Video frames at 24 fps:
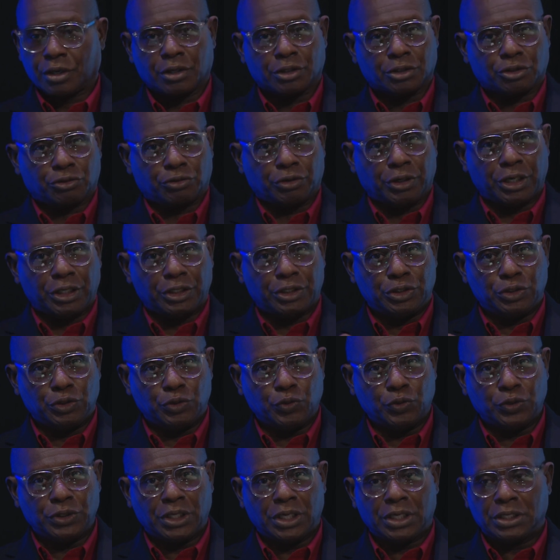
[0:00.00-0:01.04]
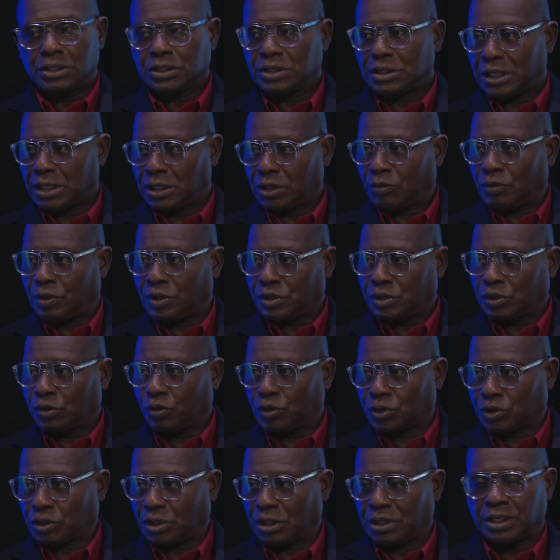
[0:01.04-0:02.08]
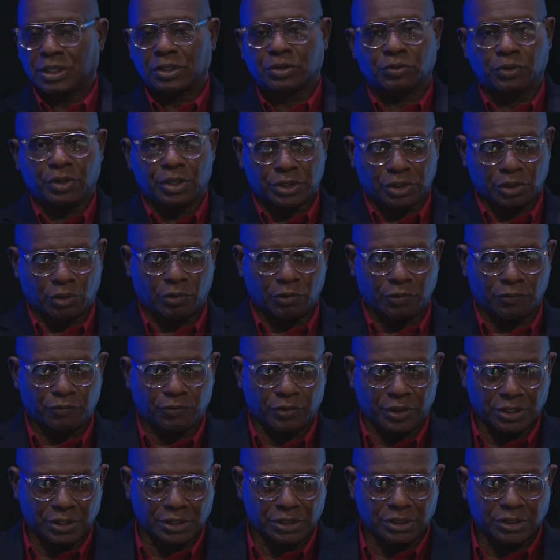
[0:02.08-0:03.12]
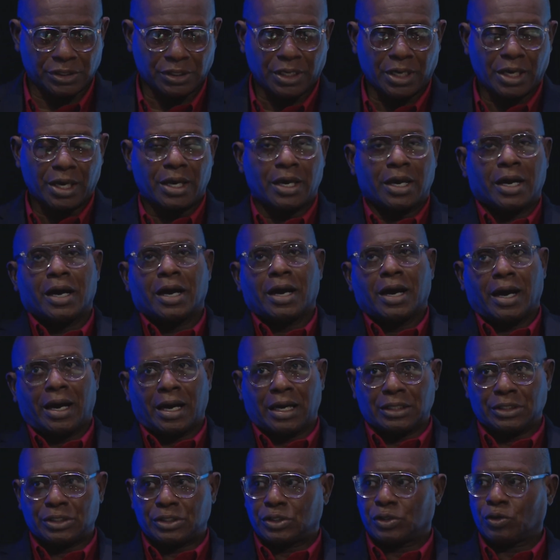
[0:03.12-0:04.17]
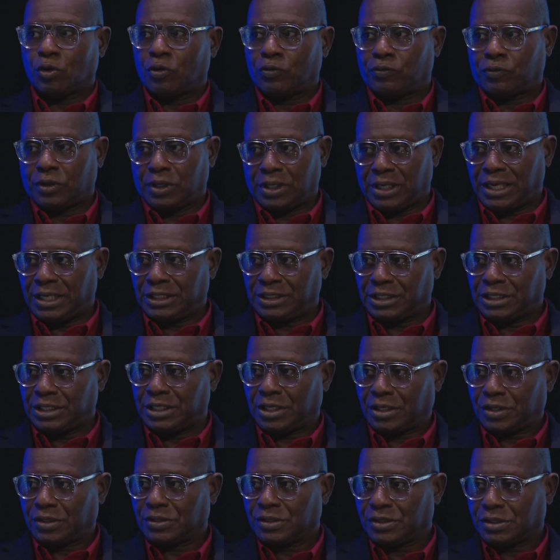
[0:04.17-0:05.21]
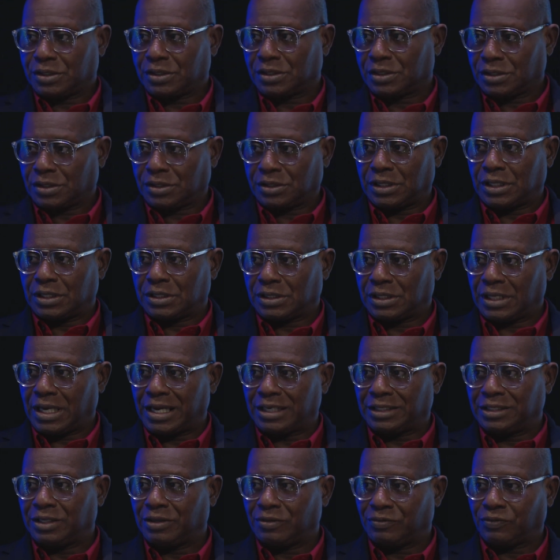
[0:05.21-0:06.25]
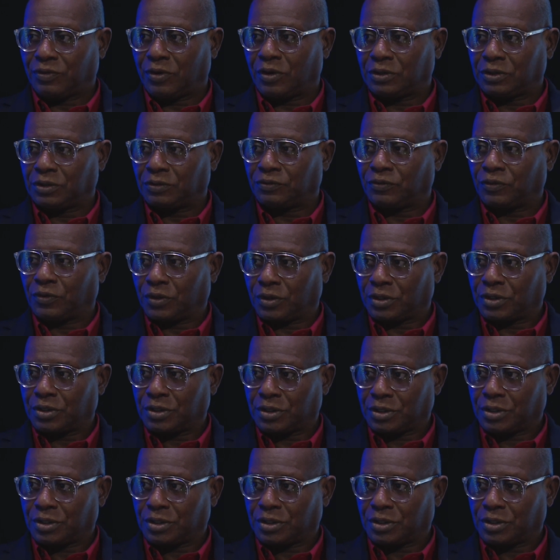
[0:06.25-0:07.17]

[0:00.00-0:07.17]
trade unions, and our social networks, our friends. And so for 80 years, since 1944,